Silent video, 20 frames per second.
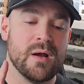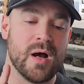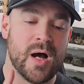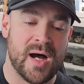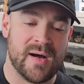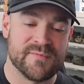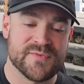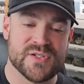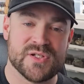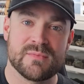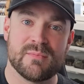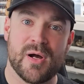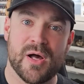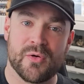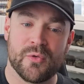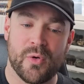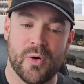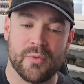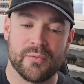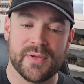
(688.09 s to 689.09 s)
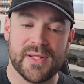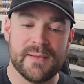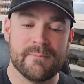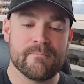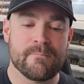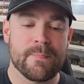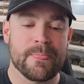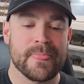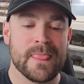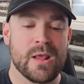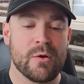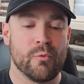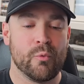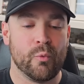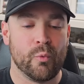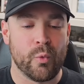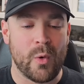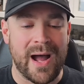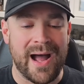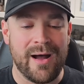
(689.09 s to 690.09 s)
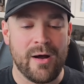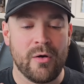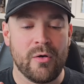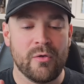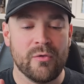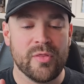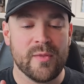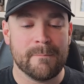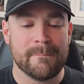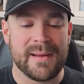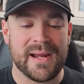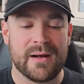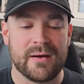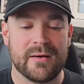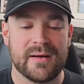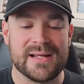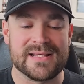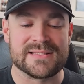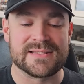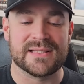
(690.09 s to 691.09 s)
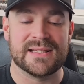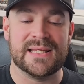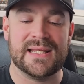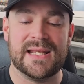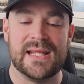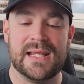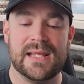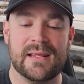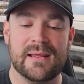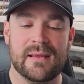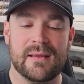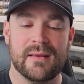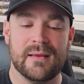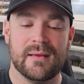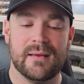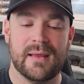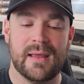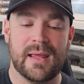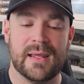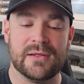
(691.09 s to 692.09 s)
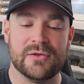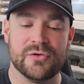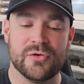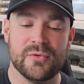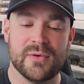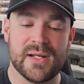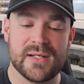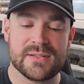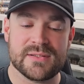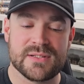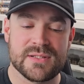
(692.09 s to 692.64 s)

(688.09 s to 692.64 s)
Officer model only, while the bearer is leading a unit.